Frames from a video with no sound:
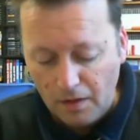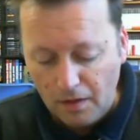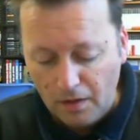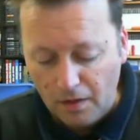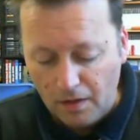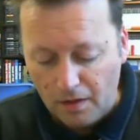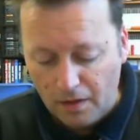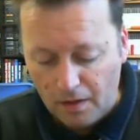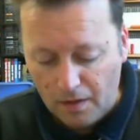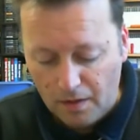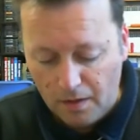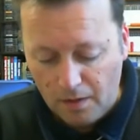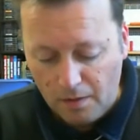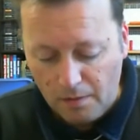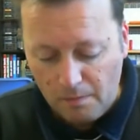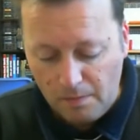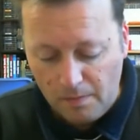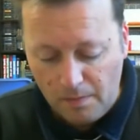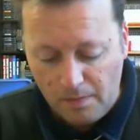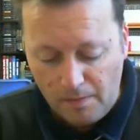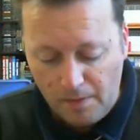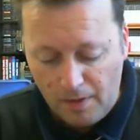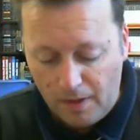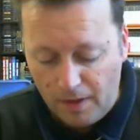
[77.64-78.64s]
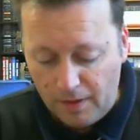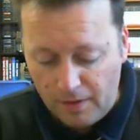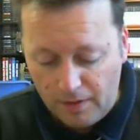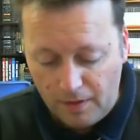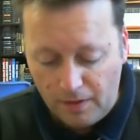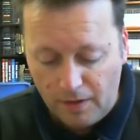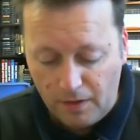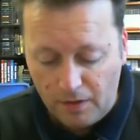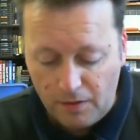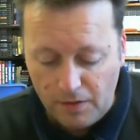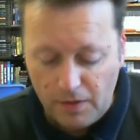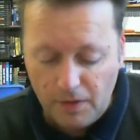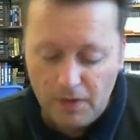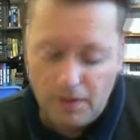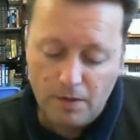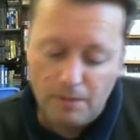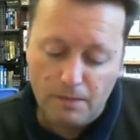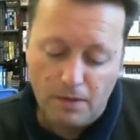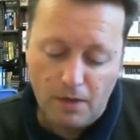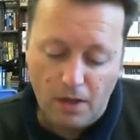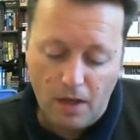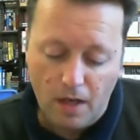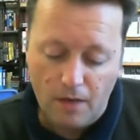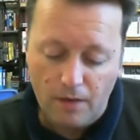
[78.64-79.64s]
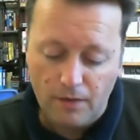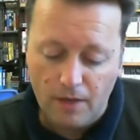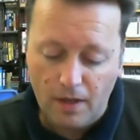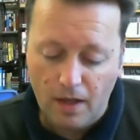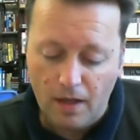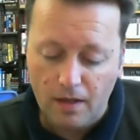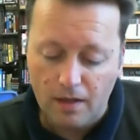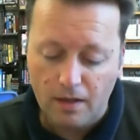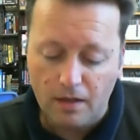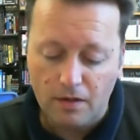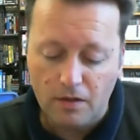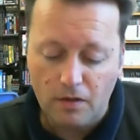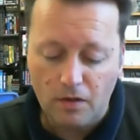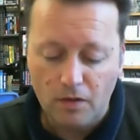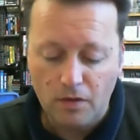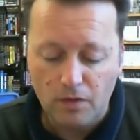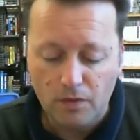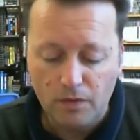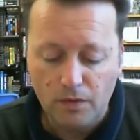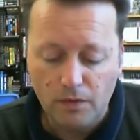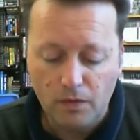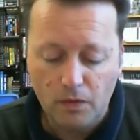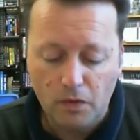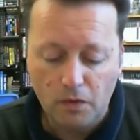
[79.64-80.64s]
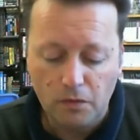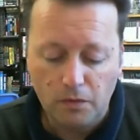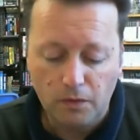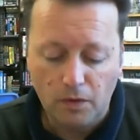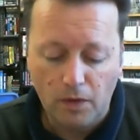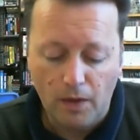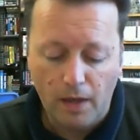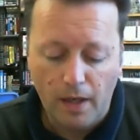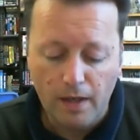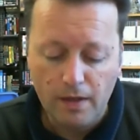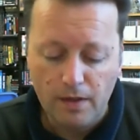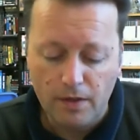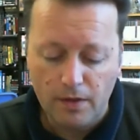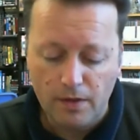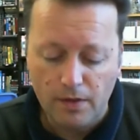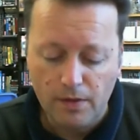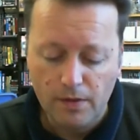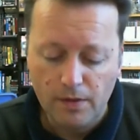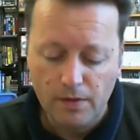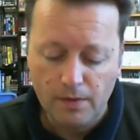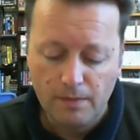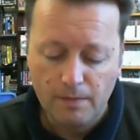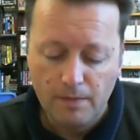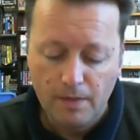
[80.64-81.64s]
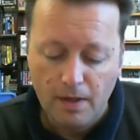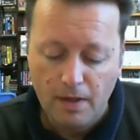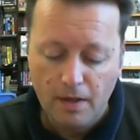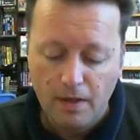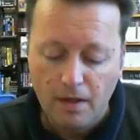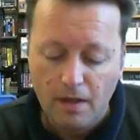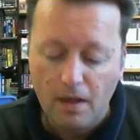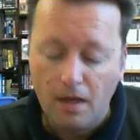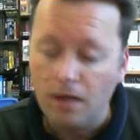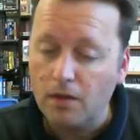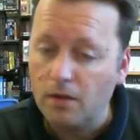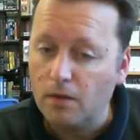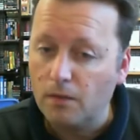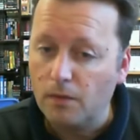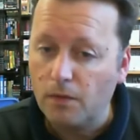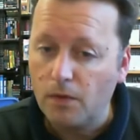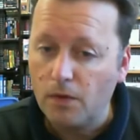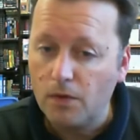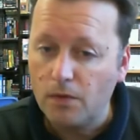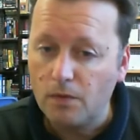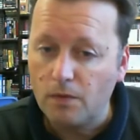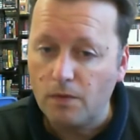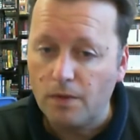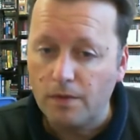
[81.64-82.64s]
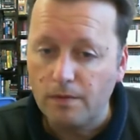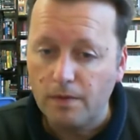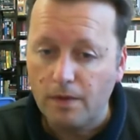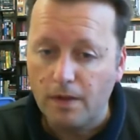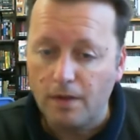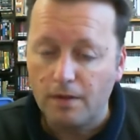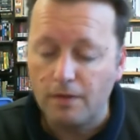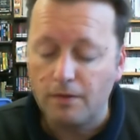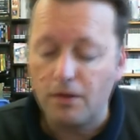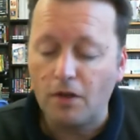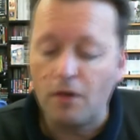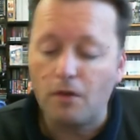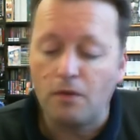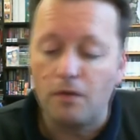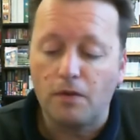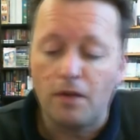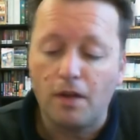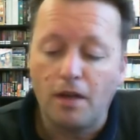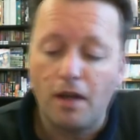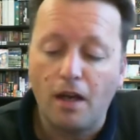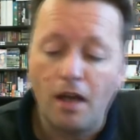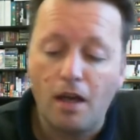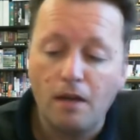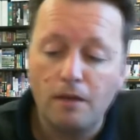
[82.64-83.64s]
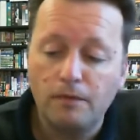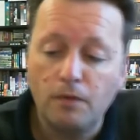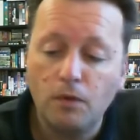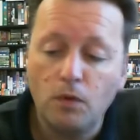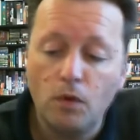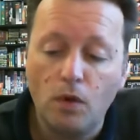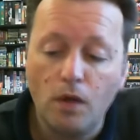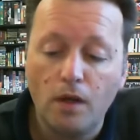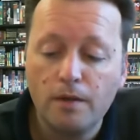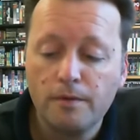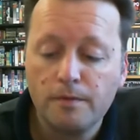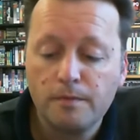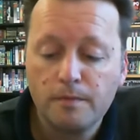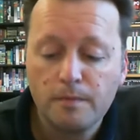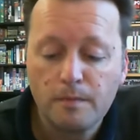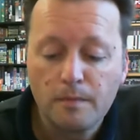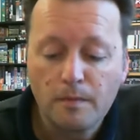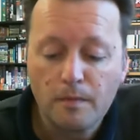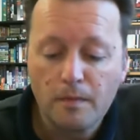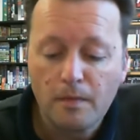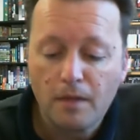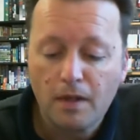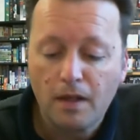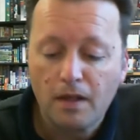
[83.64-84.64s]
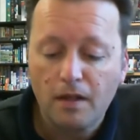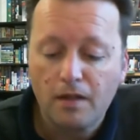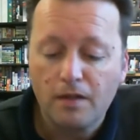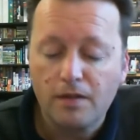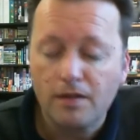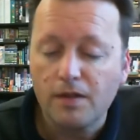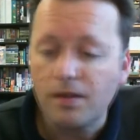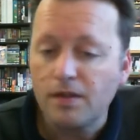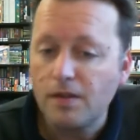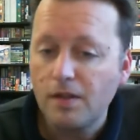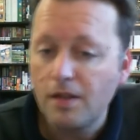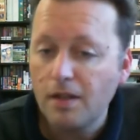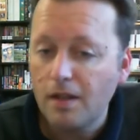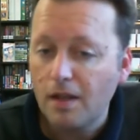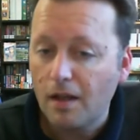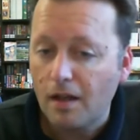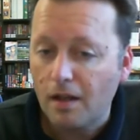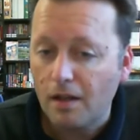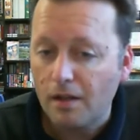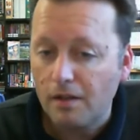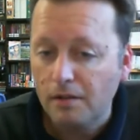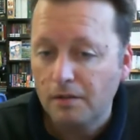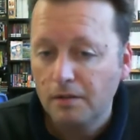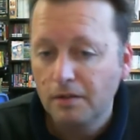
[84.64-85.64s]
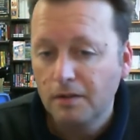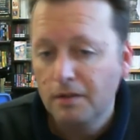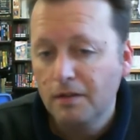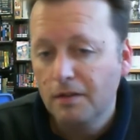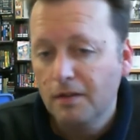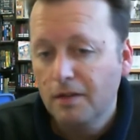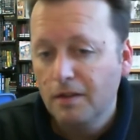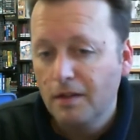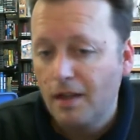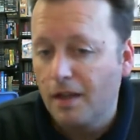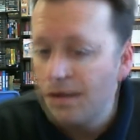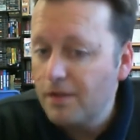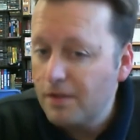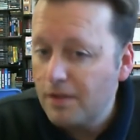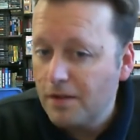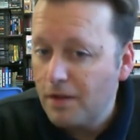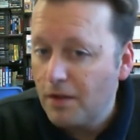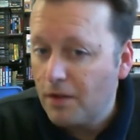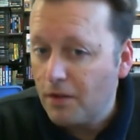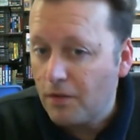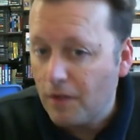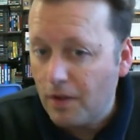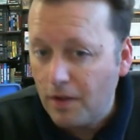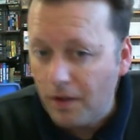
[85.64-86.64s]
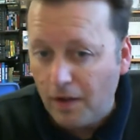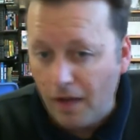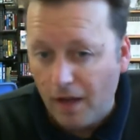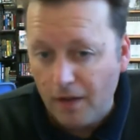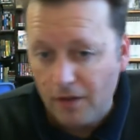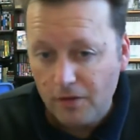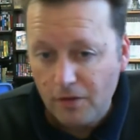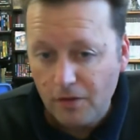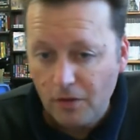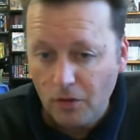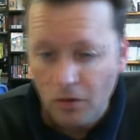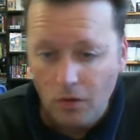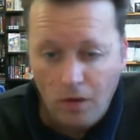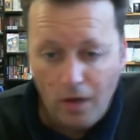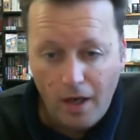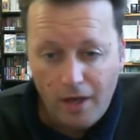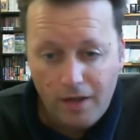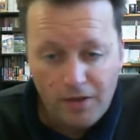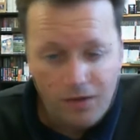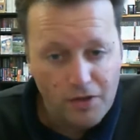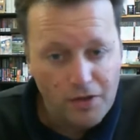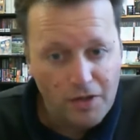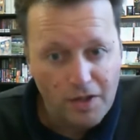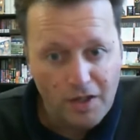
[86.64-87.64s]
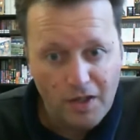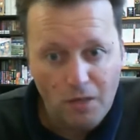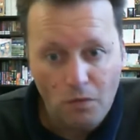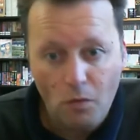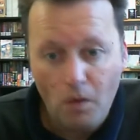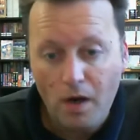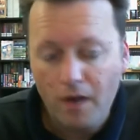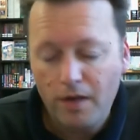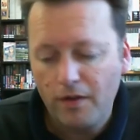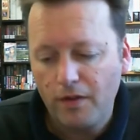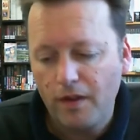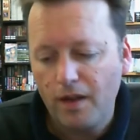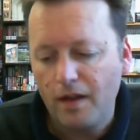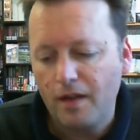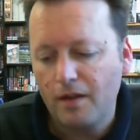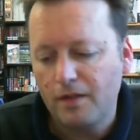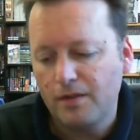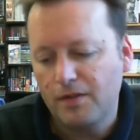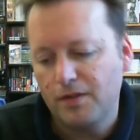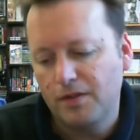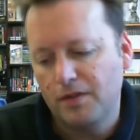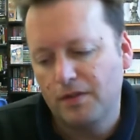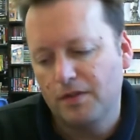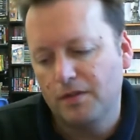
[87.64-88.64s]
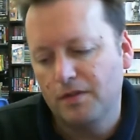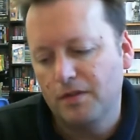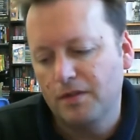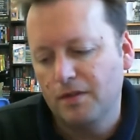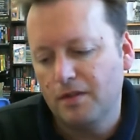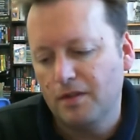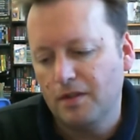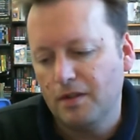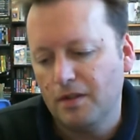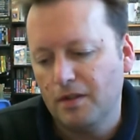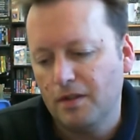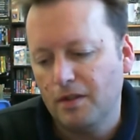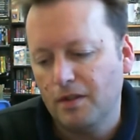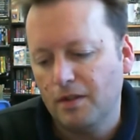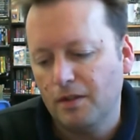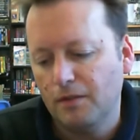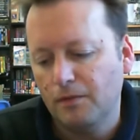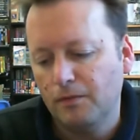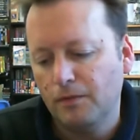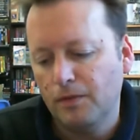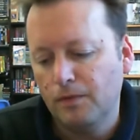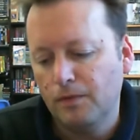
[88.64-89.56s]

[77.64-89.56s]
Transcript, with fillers: Um, and as I said, they're a system I haven't had any titles for for ages. And the first one, and so they are for the Sega SC3000 or SG1000 uh,